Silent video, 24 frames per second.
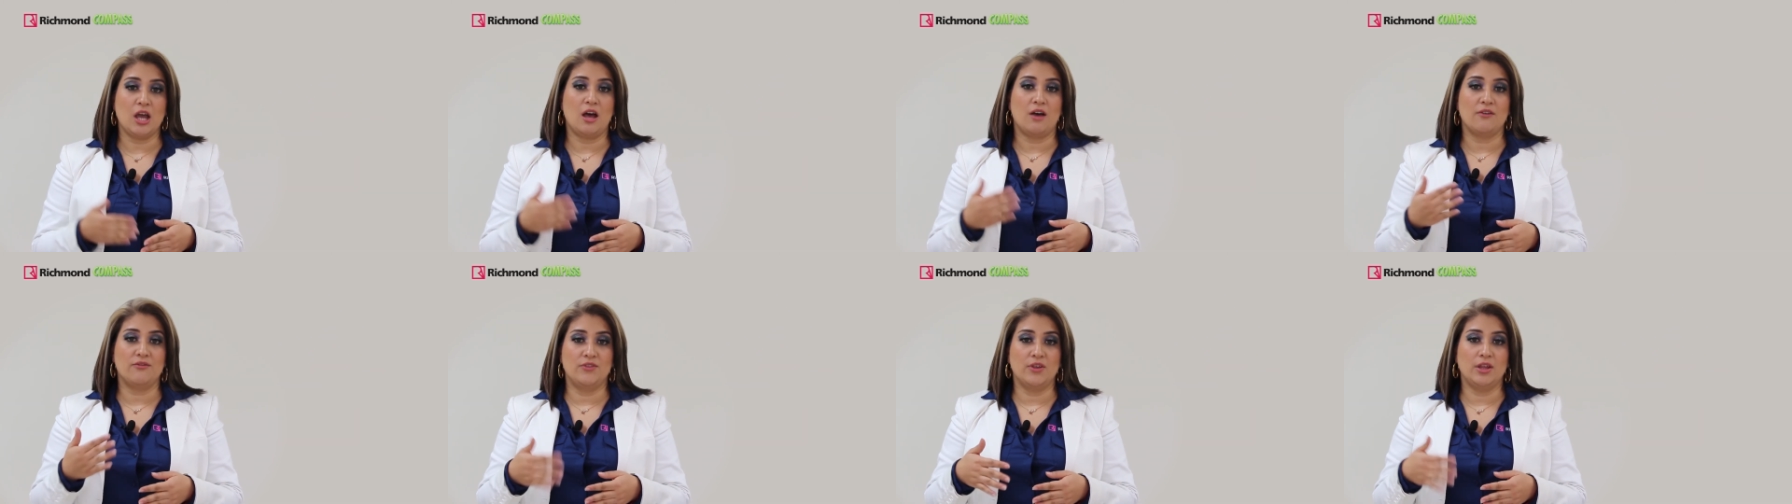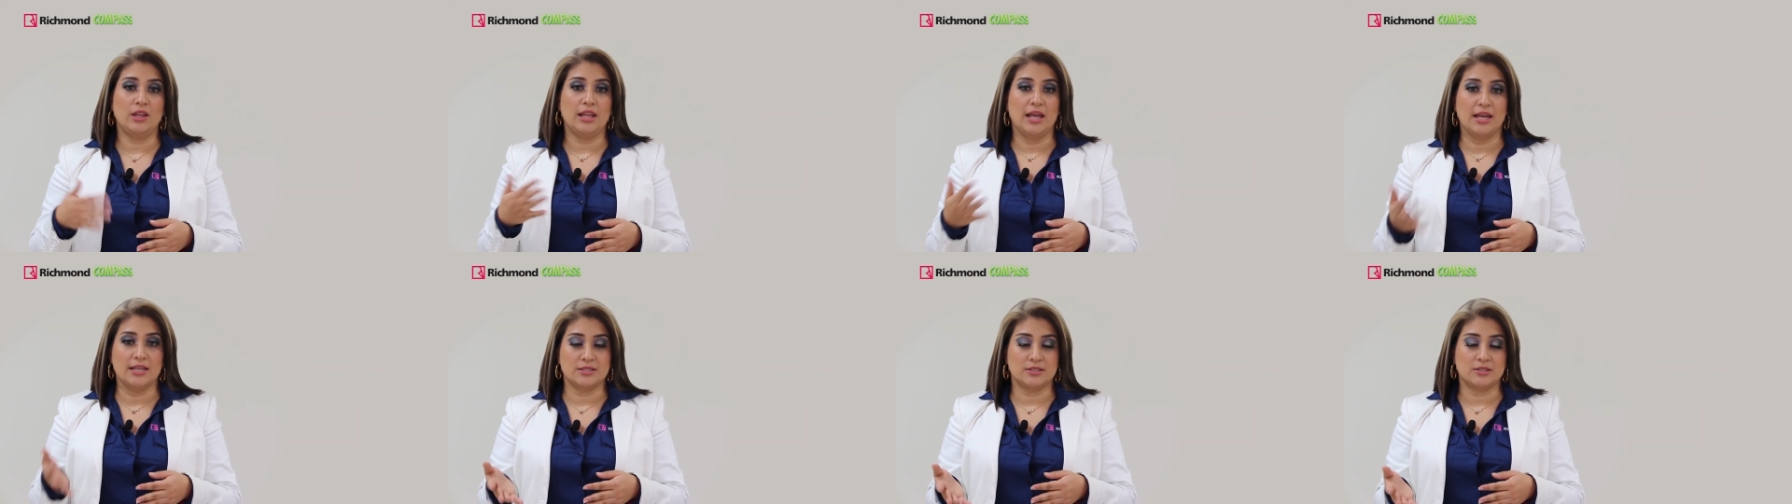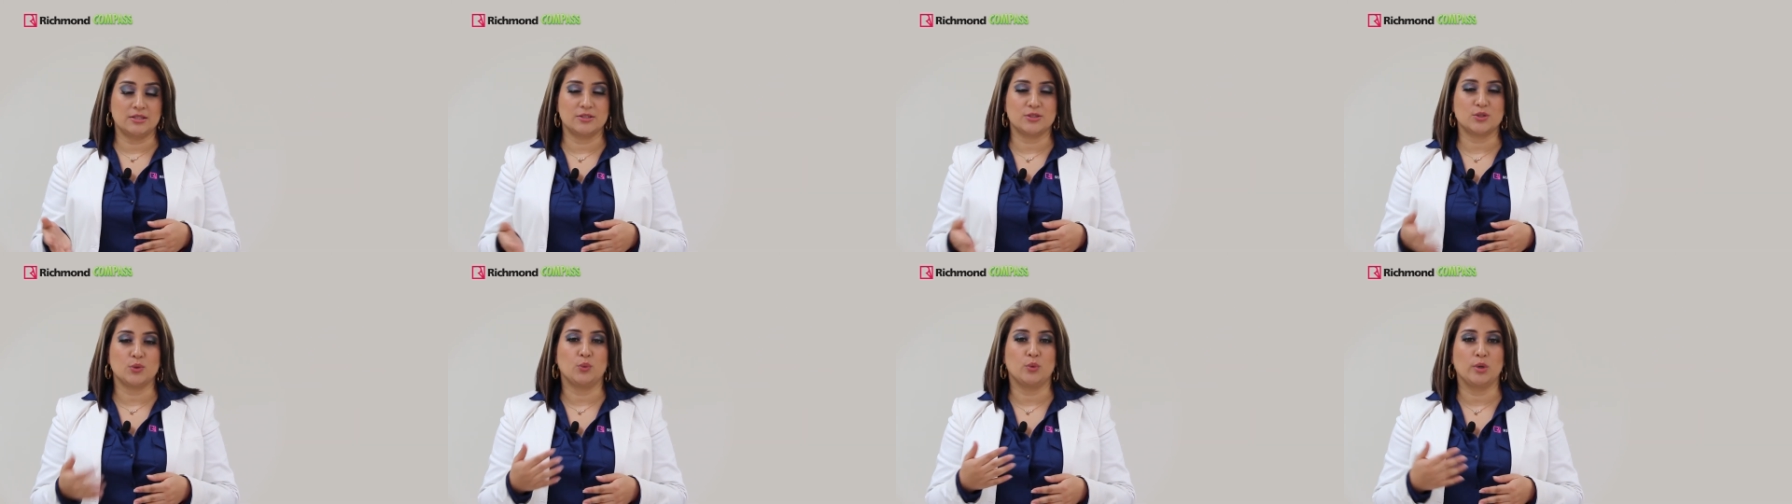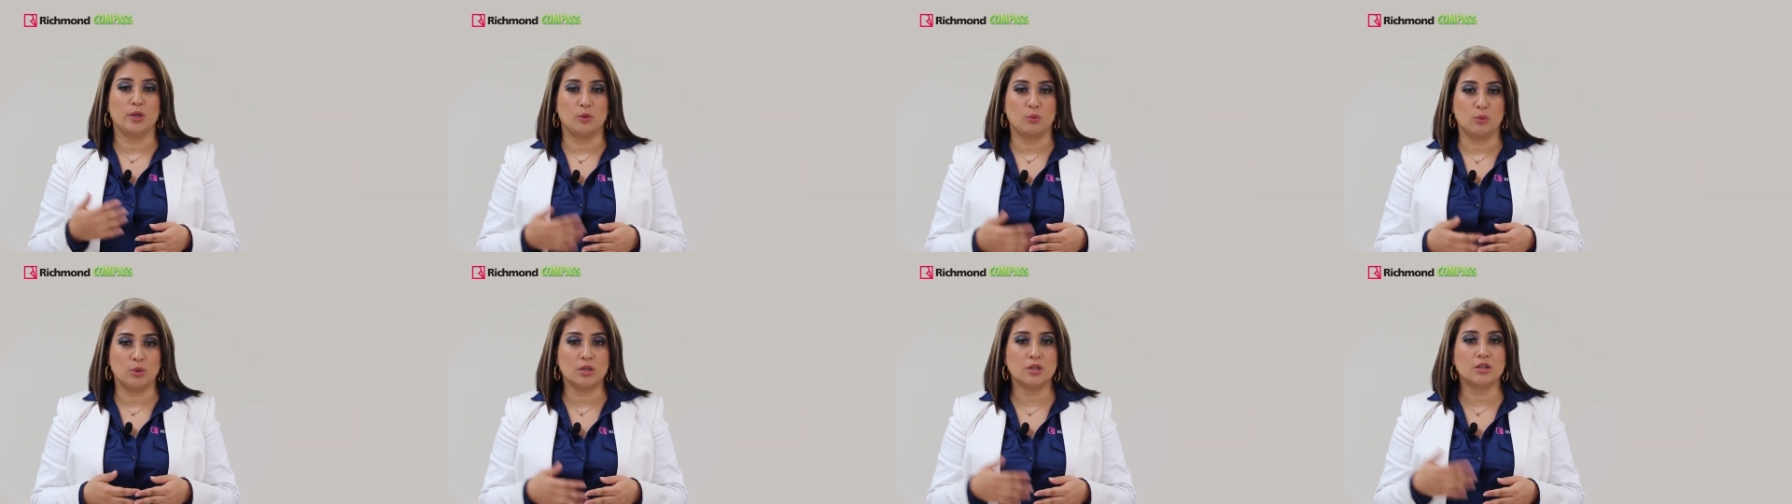of the lessons
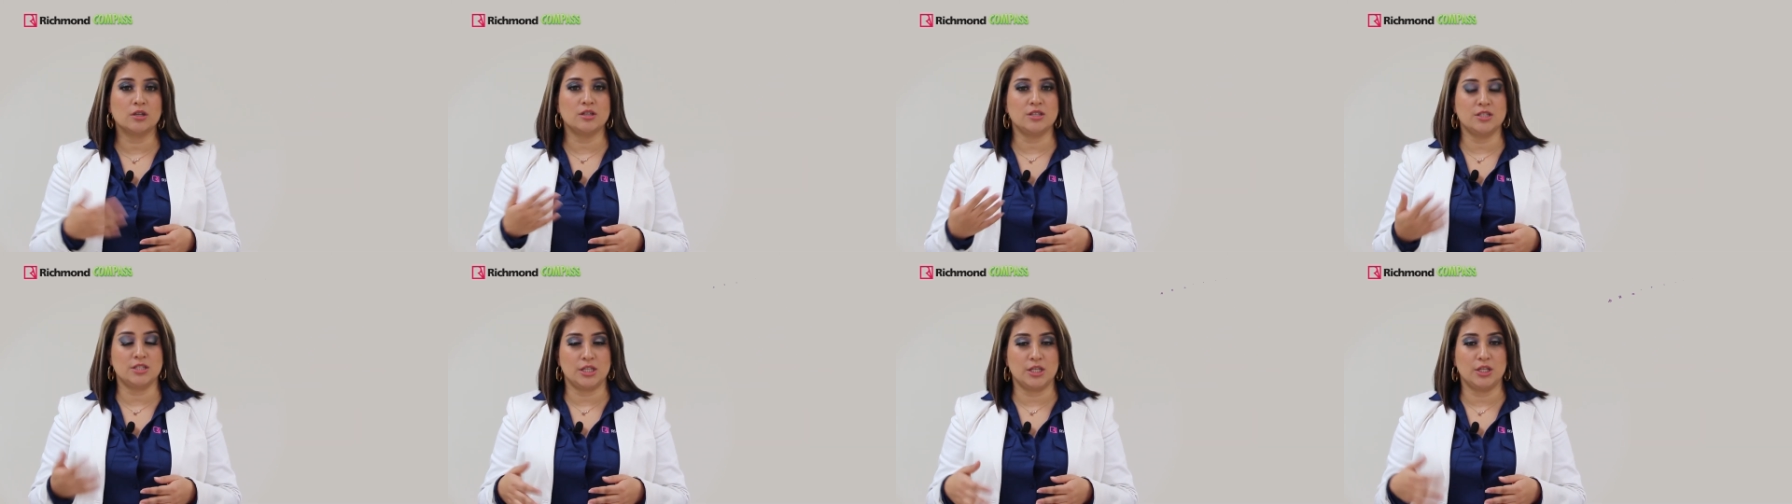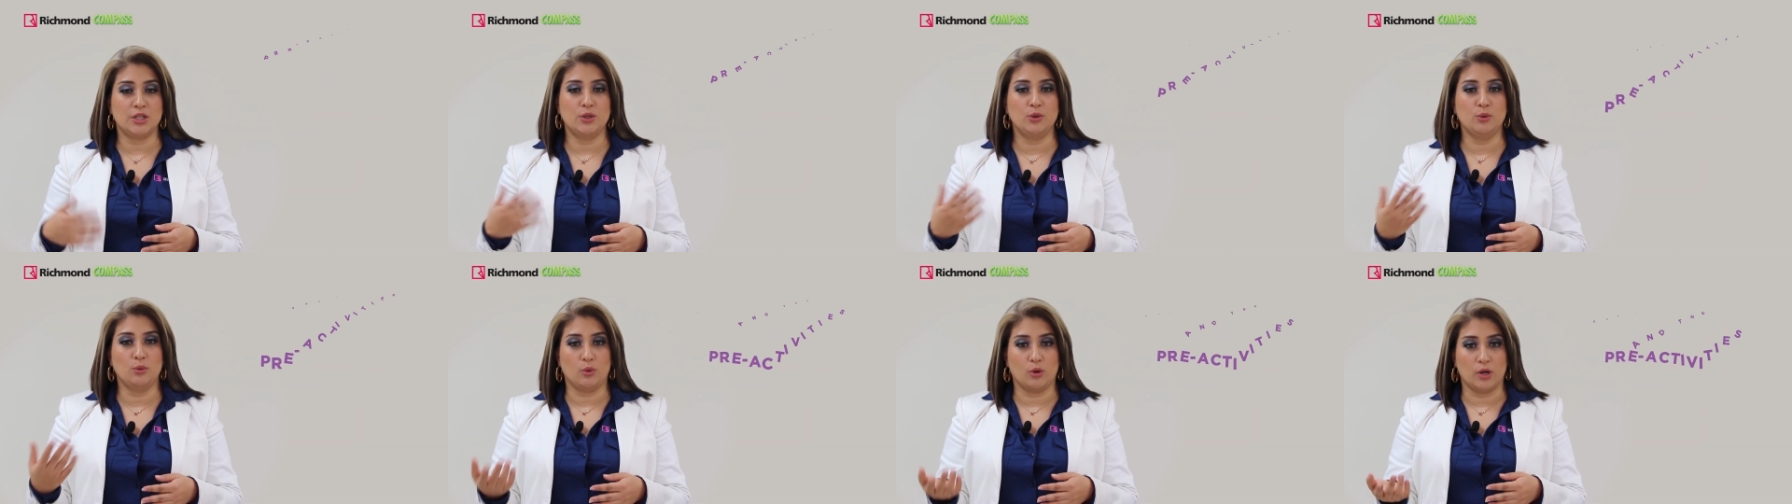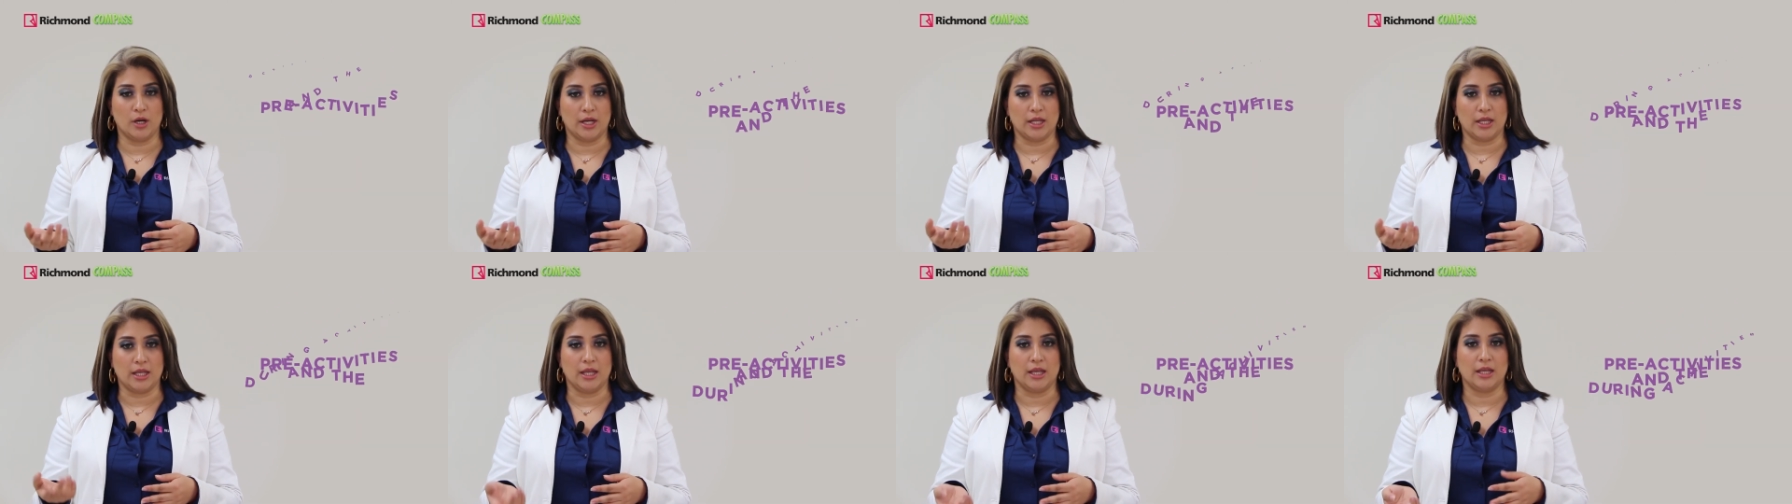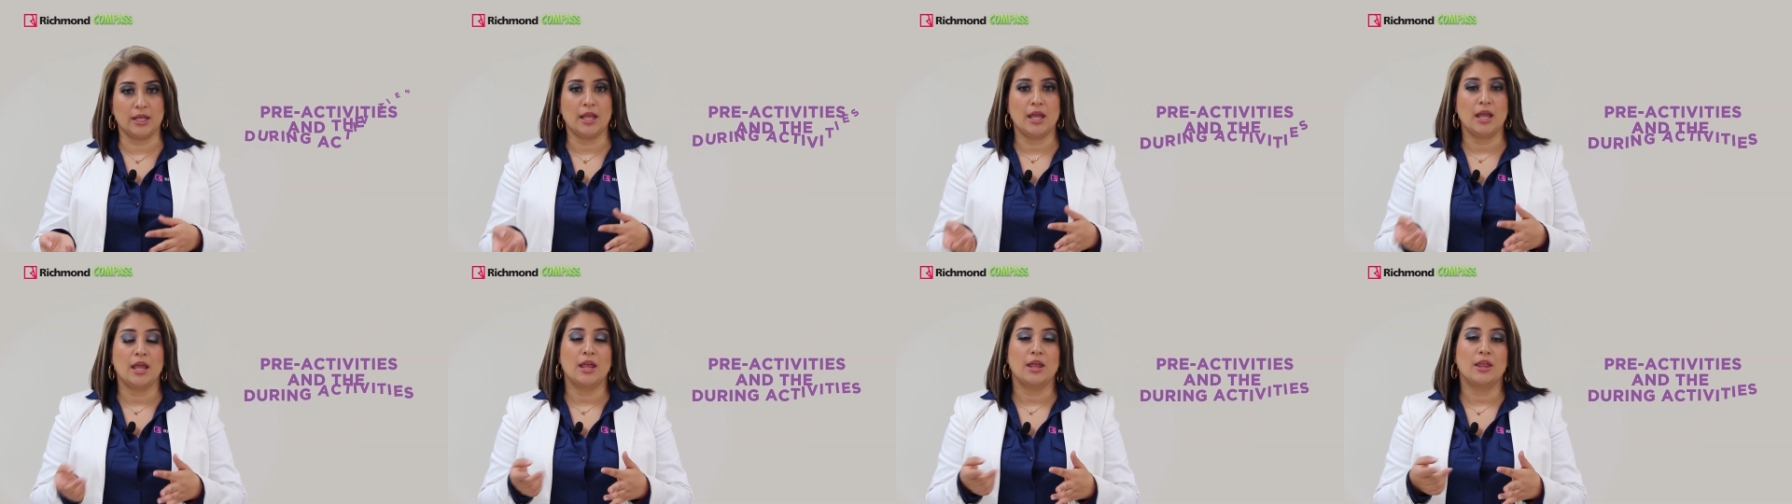we will continue working